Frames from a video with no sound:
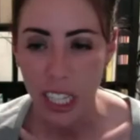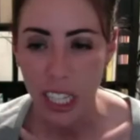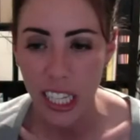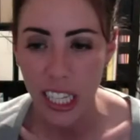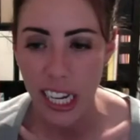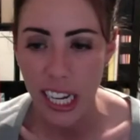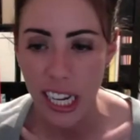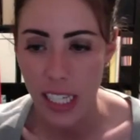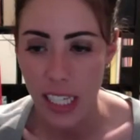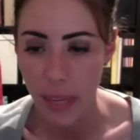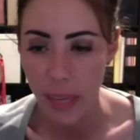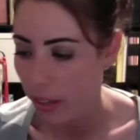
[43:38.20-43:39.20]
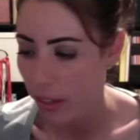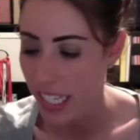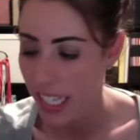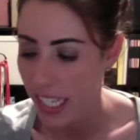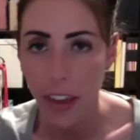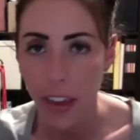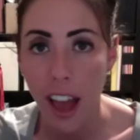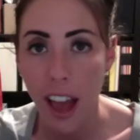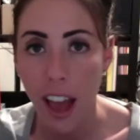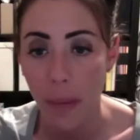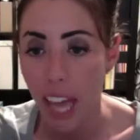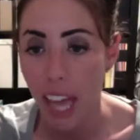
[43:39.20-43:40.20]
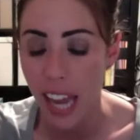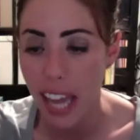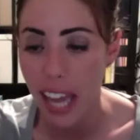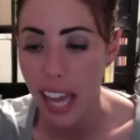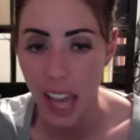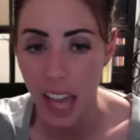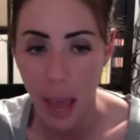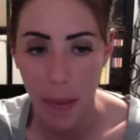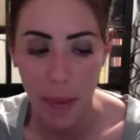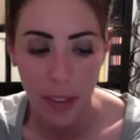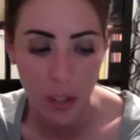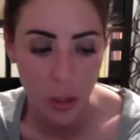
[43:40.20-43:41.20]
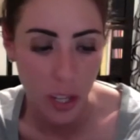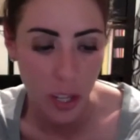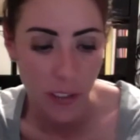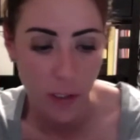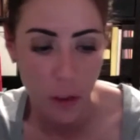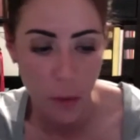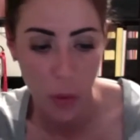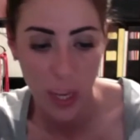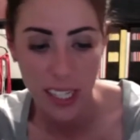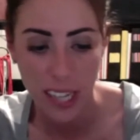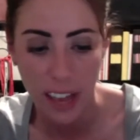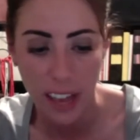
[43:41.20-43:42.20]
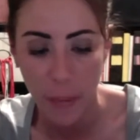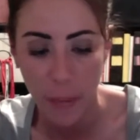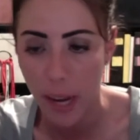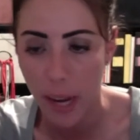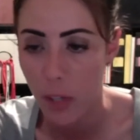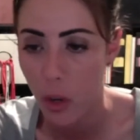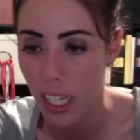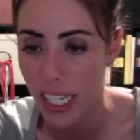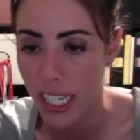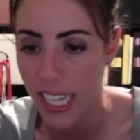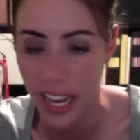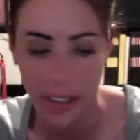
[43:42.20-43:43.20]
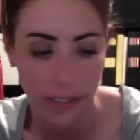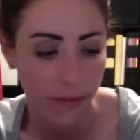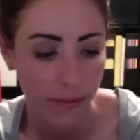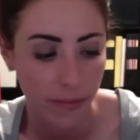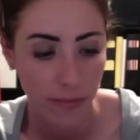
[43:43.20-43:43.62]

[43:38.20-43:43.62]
nice meeting you, ladies. Thank you for having me, and anytime. I mean, there's only a few more weeks left, but I'm totally down.